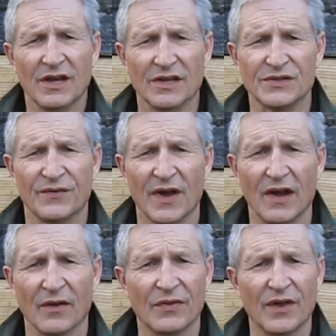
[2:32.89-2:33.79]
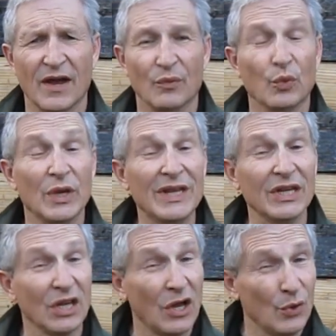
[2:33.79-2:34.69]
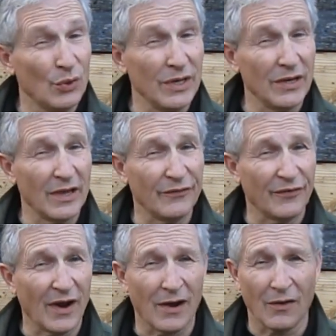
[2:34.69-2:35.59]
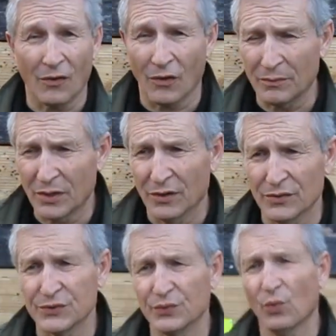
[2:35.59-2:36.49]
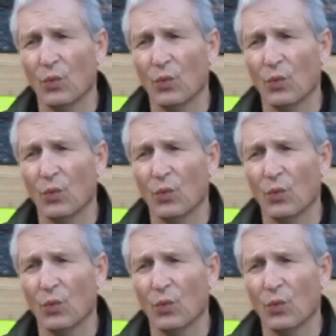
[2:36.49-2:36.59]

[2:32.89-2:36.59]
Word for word: has found that reloading a firearm goes